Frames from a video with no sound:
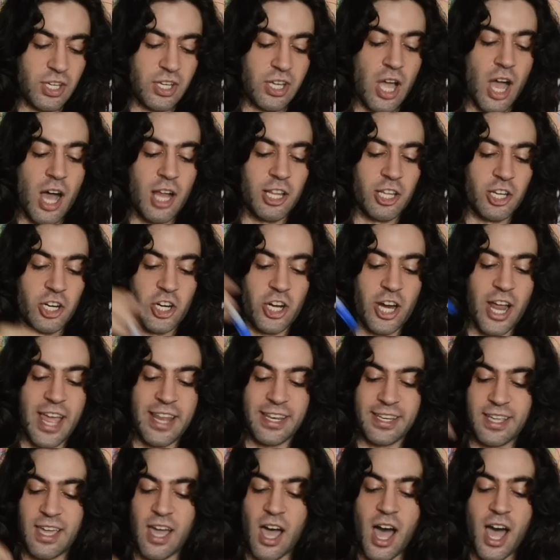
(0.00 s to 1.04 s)
color
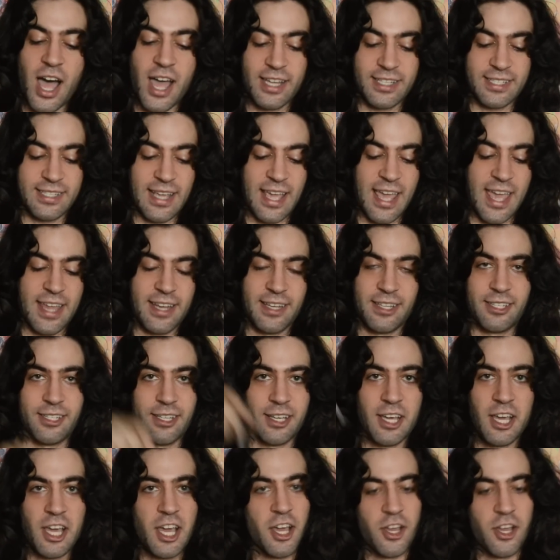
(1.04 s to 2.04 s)
and cut and